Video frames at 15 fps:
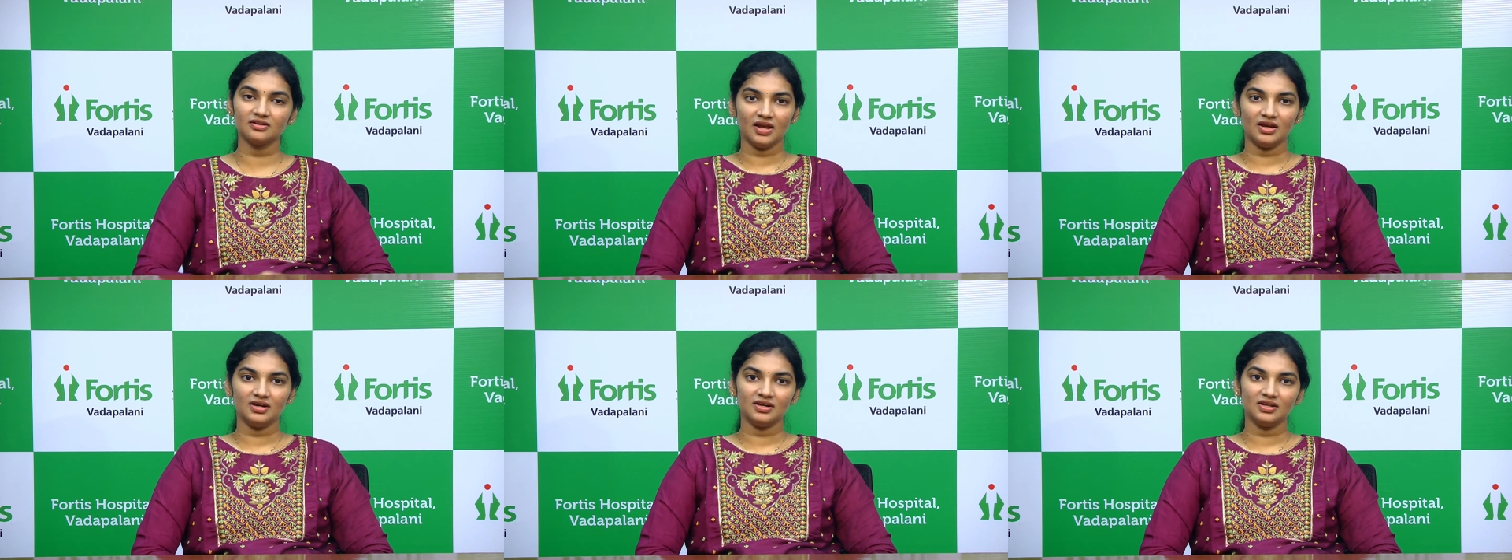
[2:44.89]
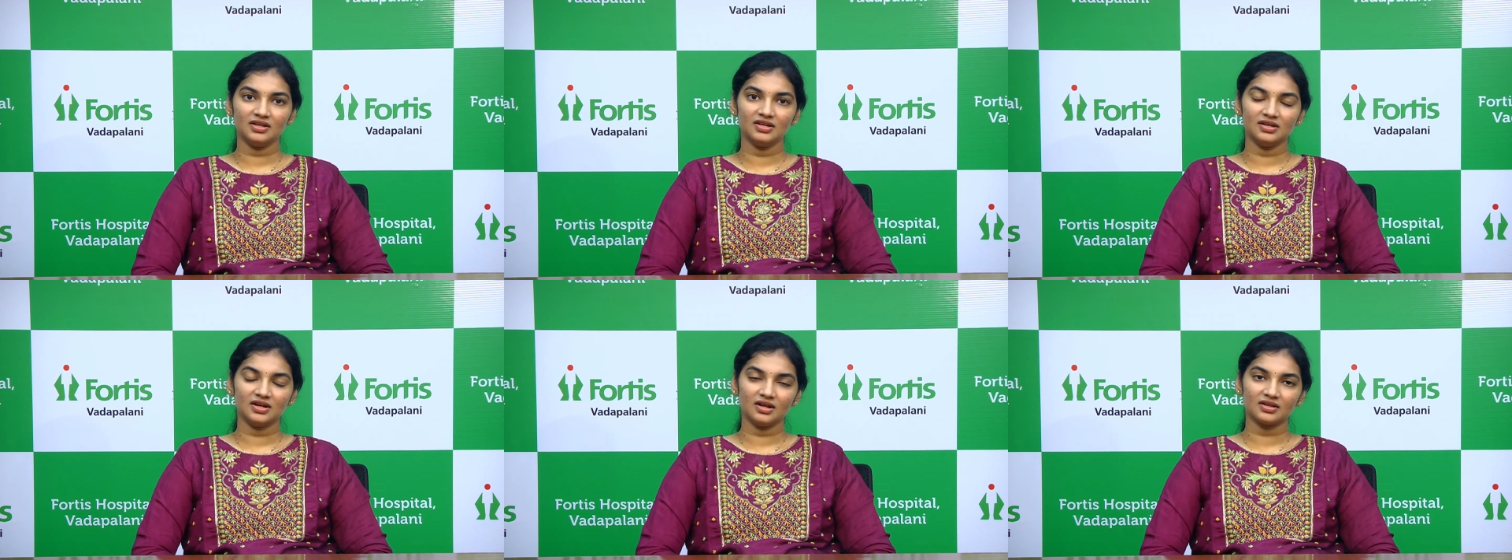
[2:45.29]
And
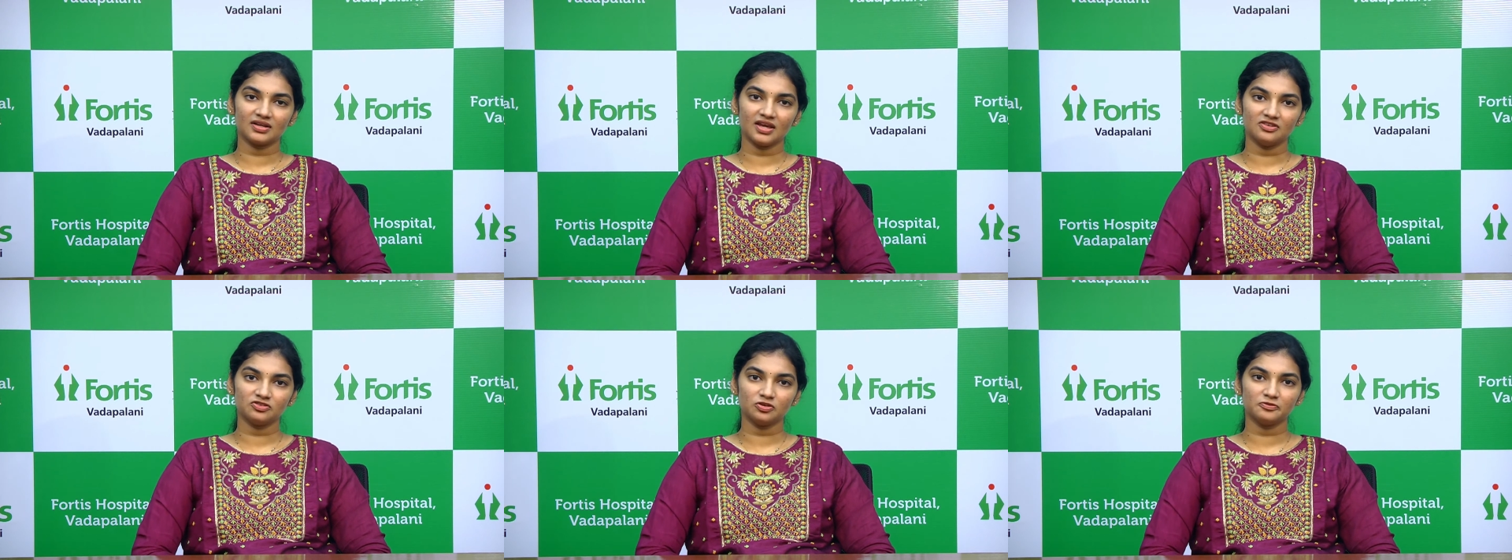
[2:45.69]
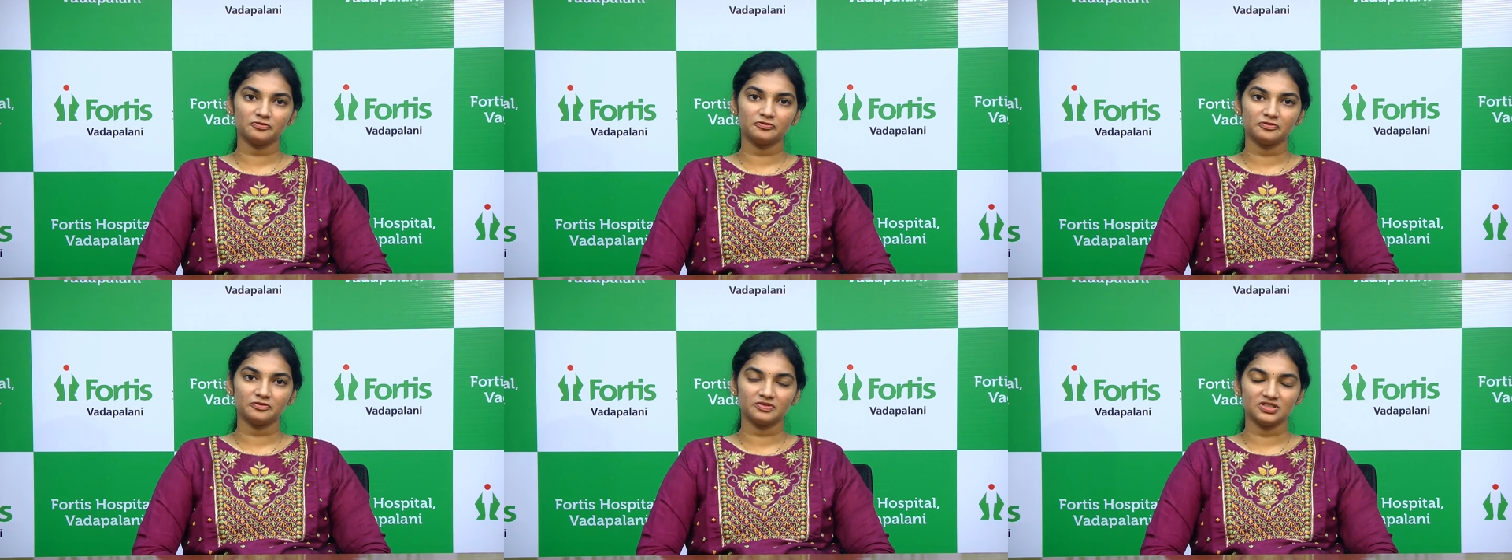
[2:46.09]
in case of
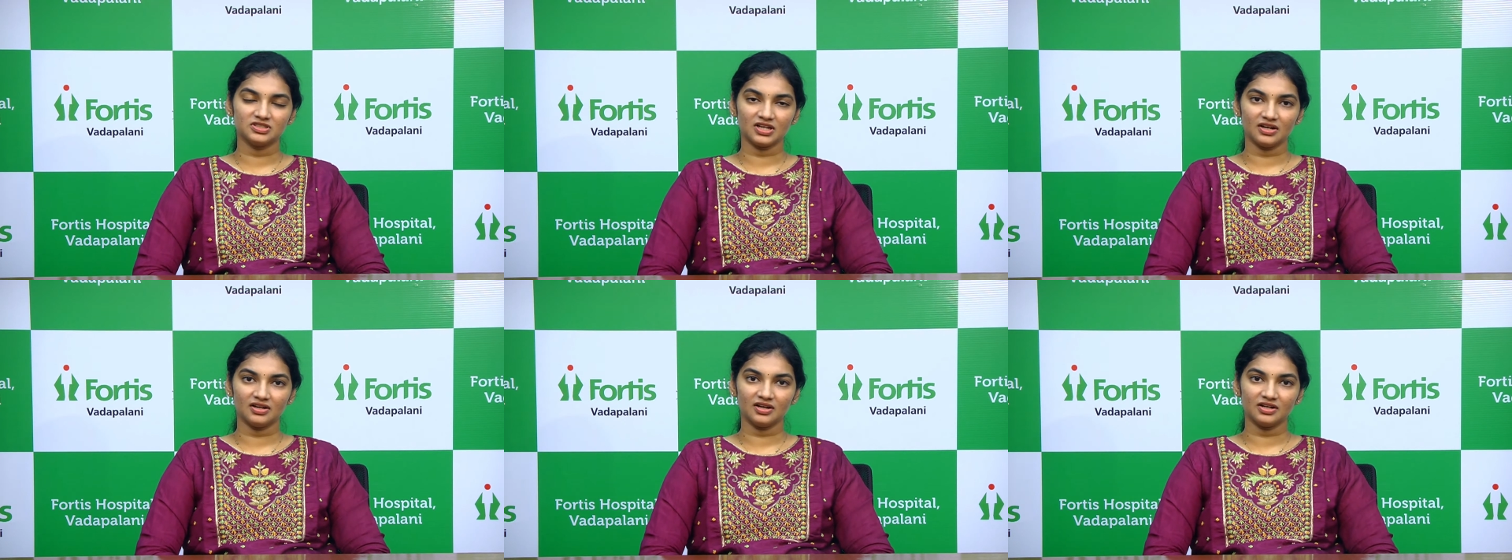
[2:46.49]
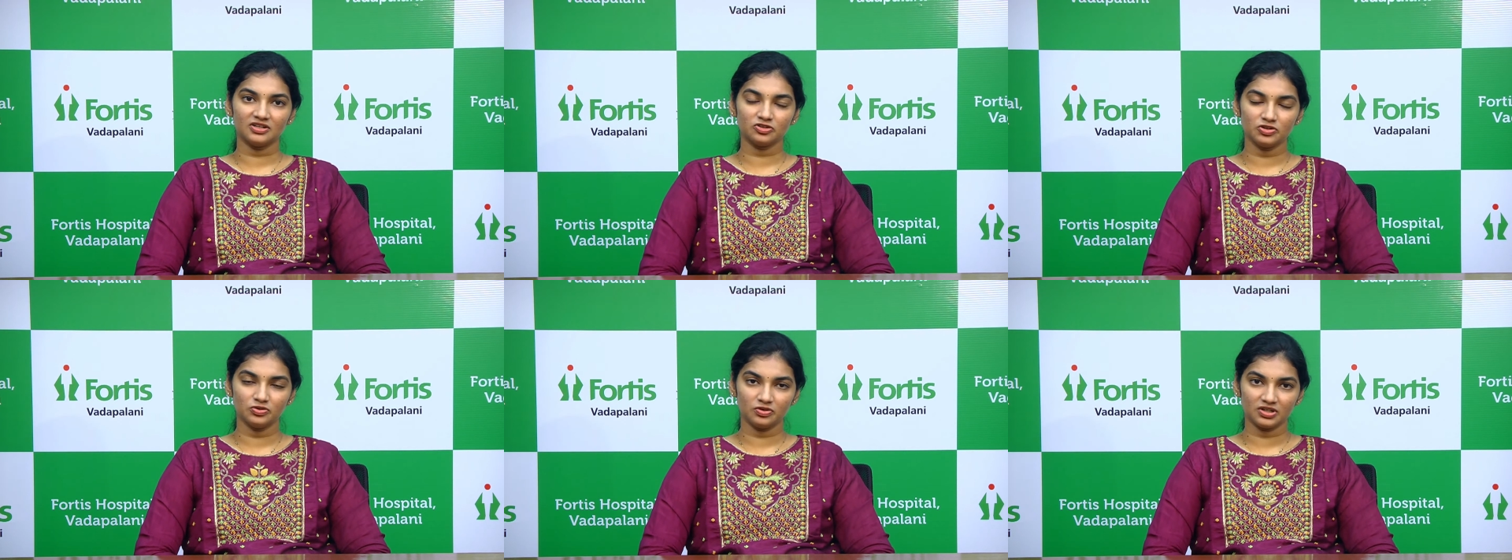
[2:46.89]

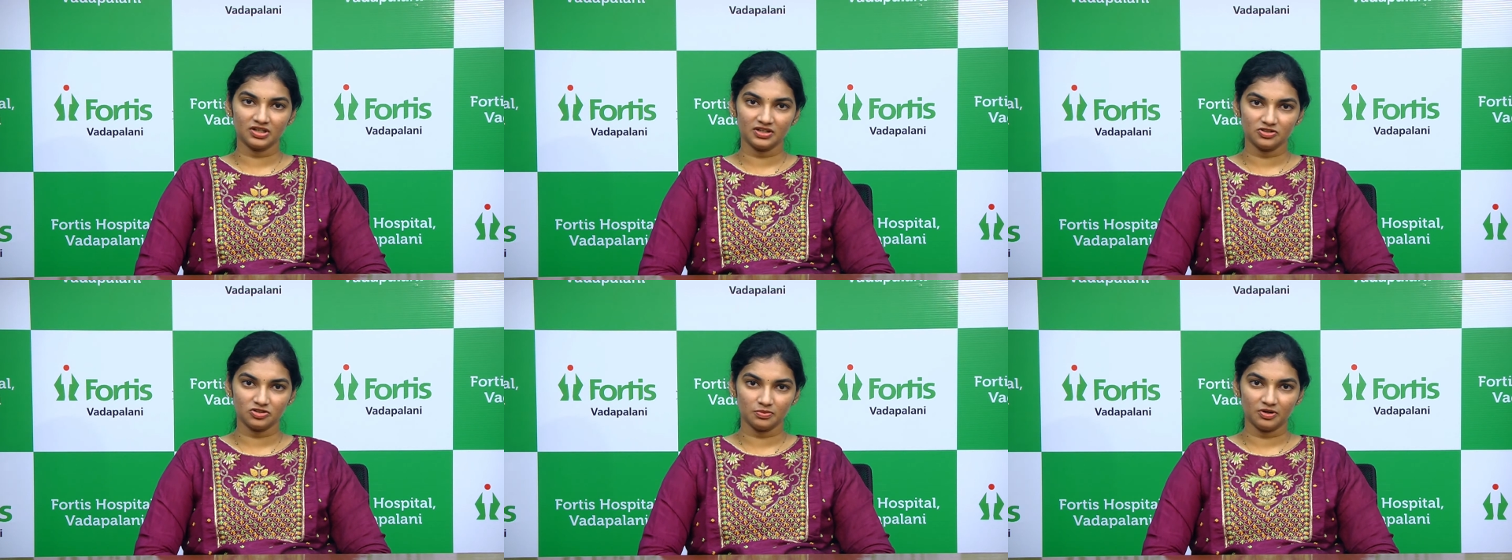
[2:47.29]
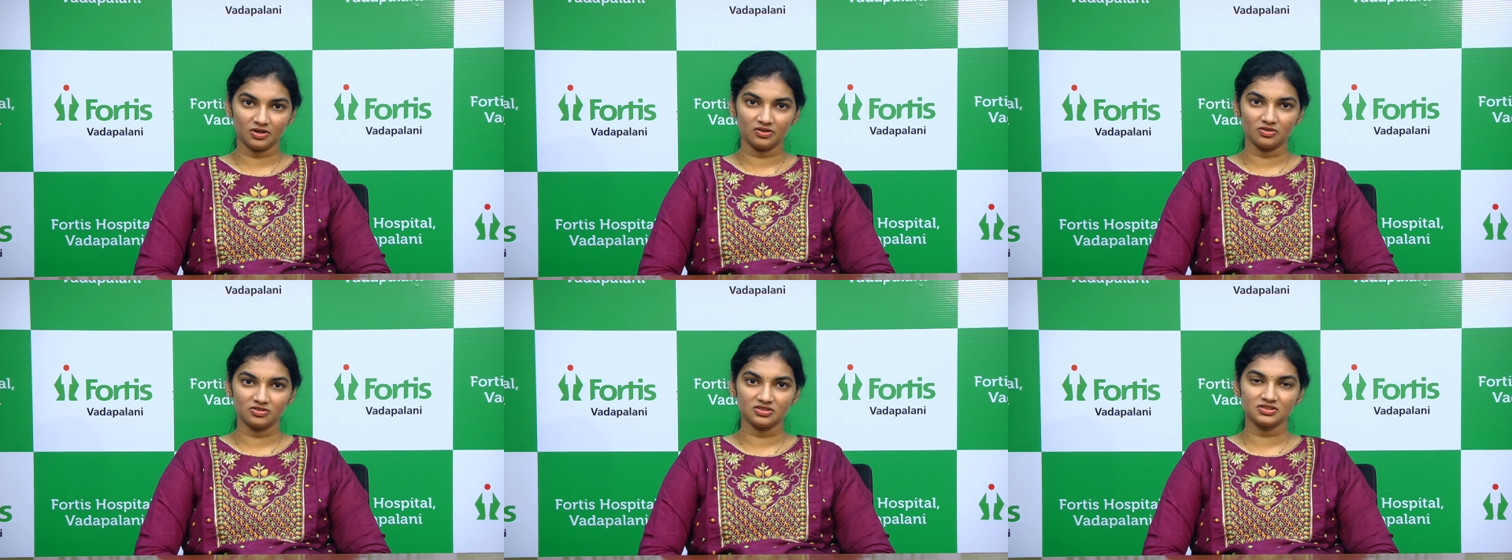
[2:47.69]
genitourinary
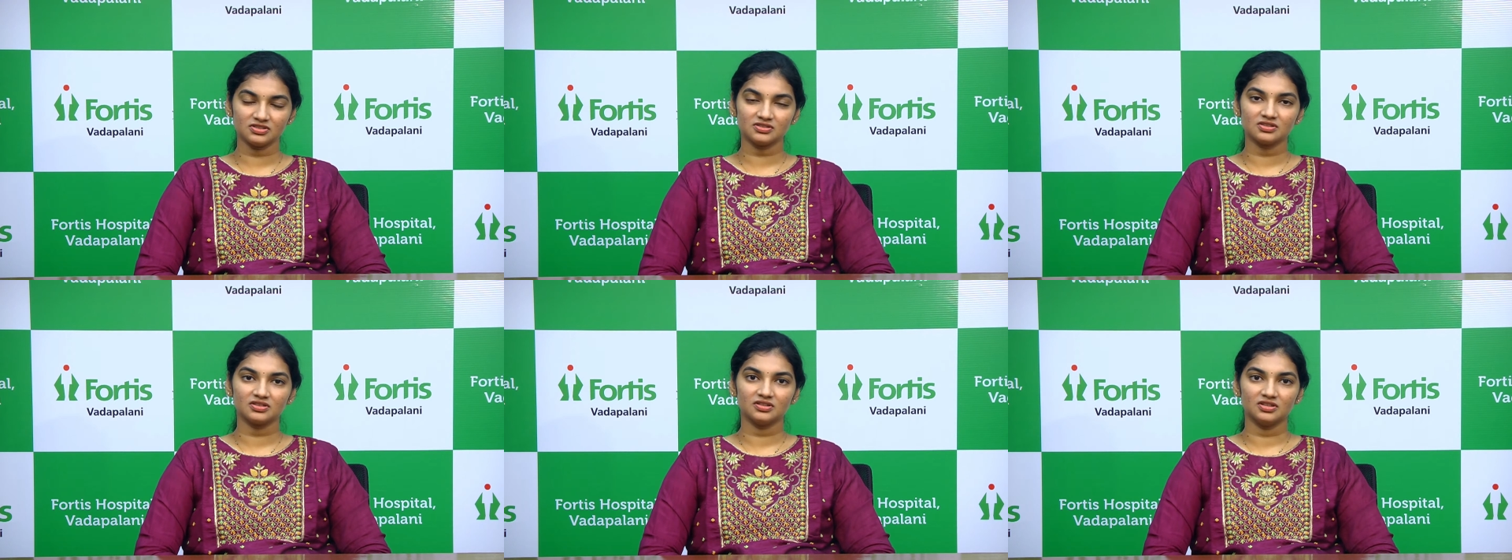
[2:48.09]
tuberculosis,